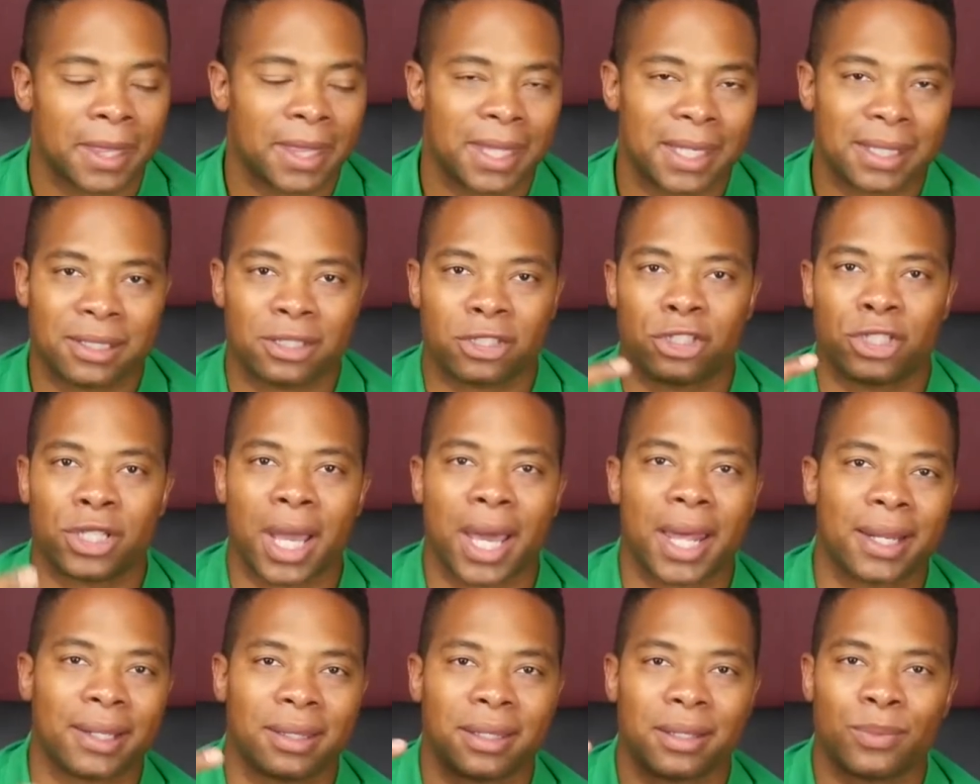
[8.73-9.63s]
This is
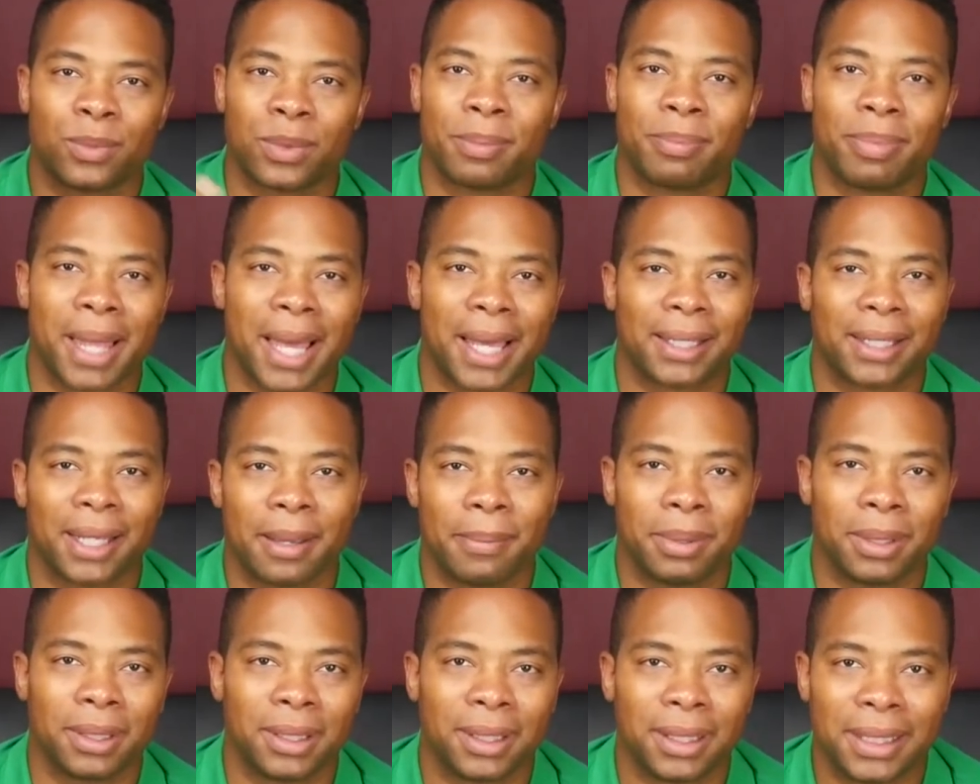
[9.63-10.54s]
Jonathan with Black
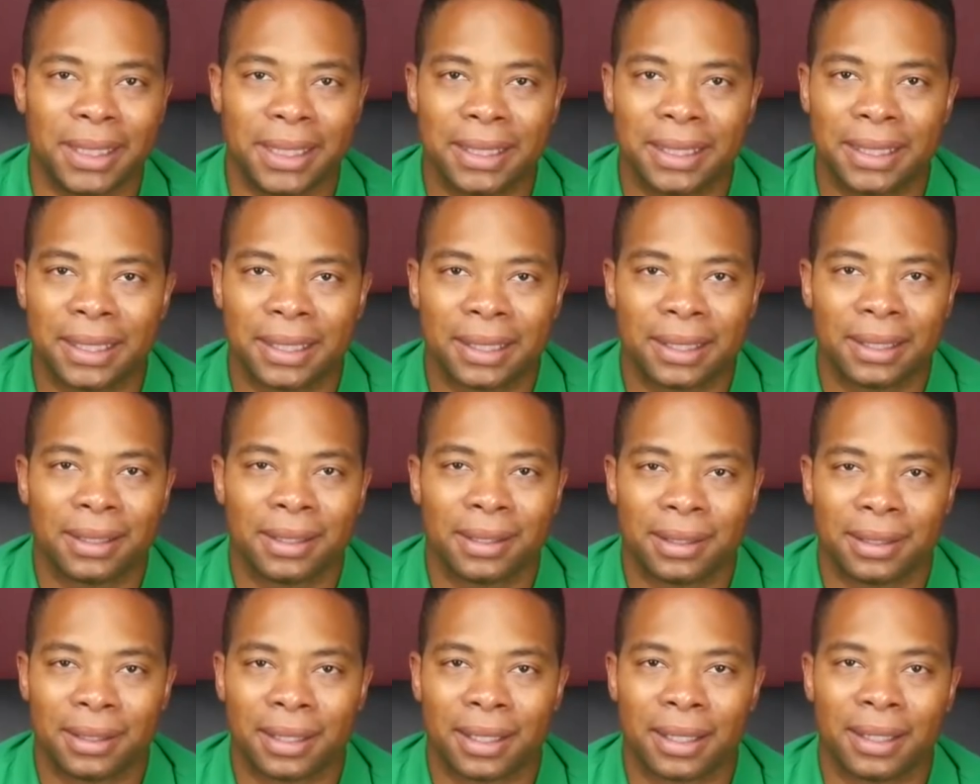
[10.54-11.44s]
Label Elite,
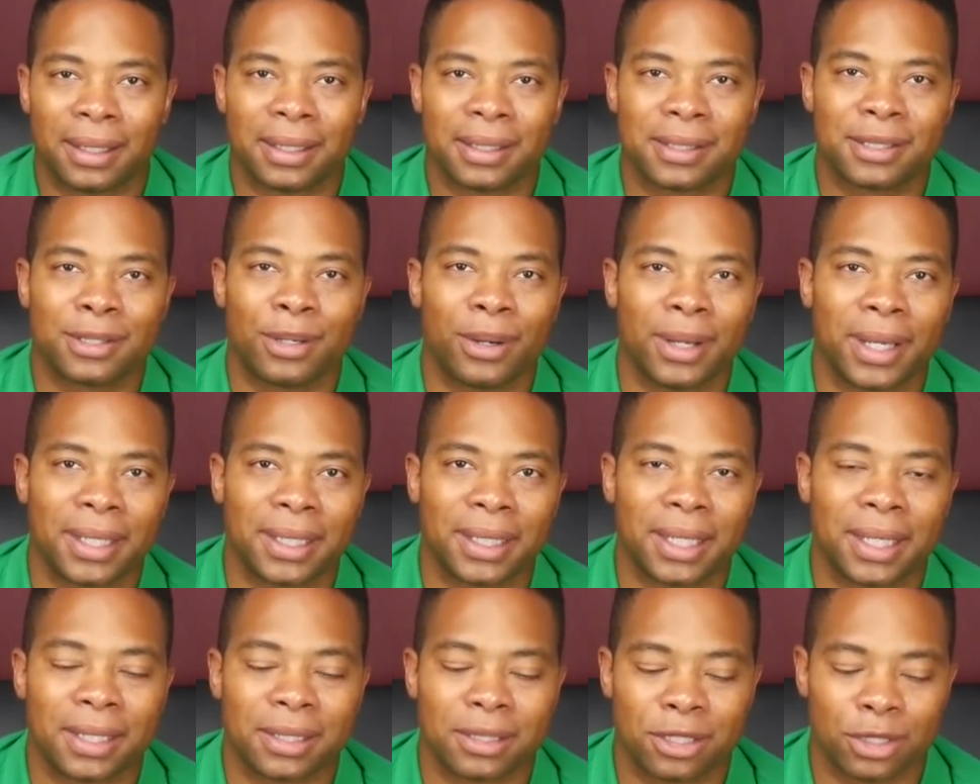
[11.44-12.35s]
and let's go ahead and
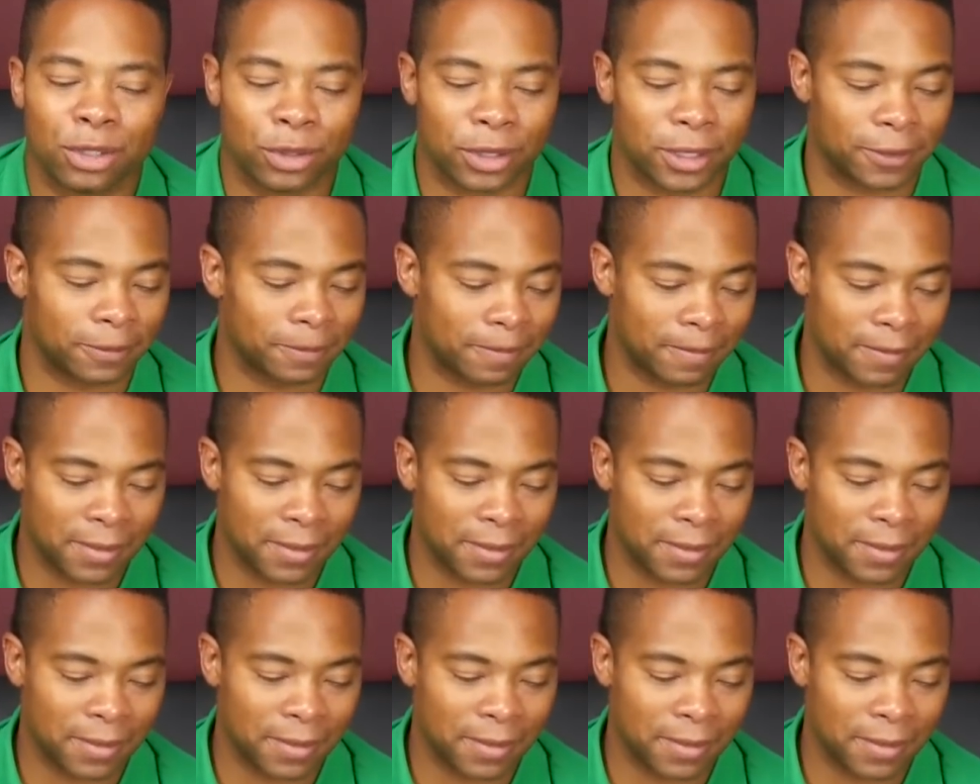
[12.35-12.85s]
get into it.